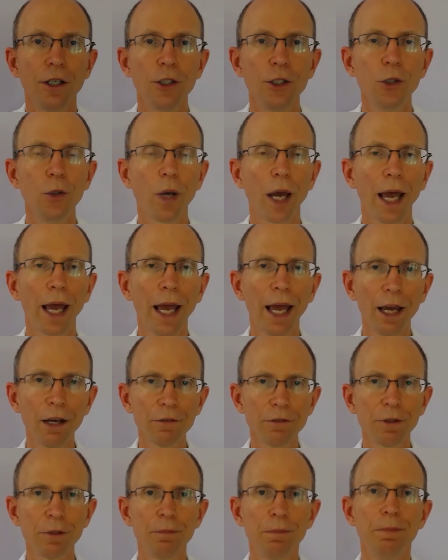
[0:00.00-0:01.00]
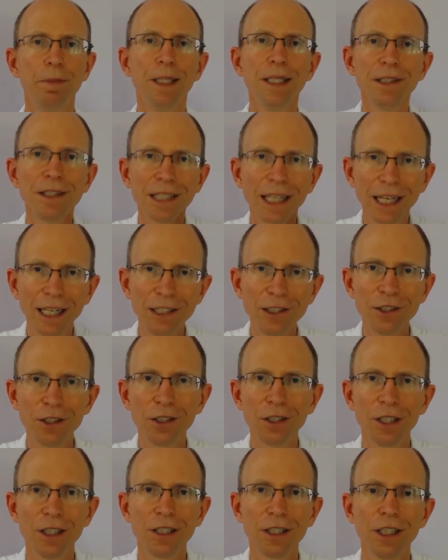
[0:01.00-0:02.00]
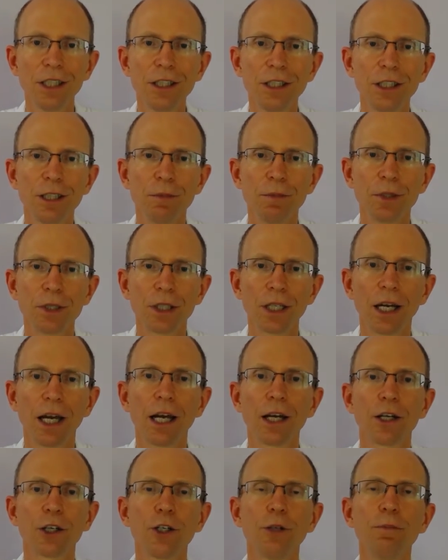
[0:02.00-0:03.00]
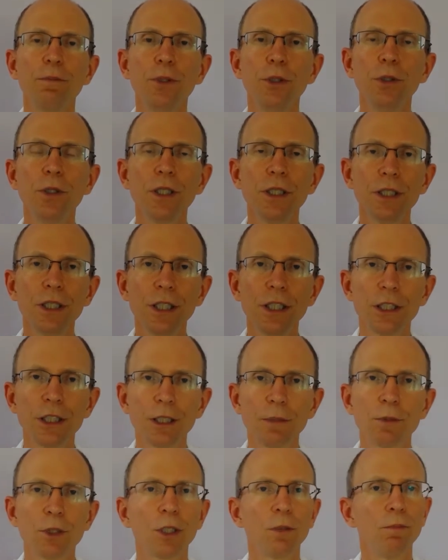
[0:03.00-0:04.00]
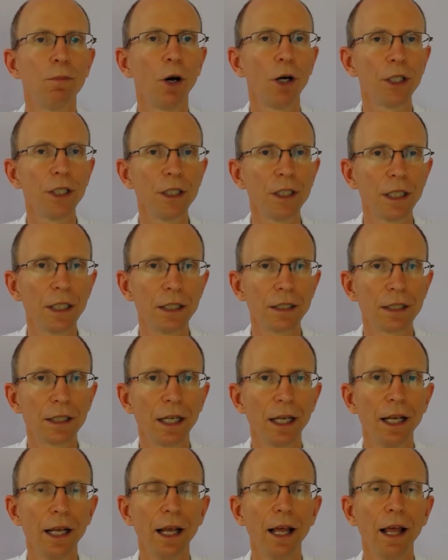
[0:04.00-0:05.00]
You have built into the systems, computer systems and monitors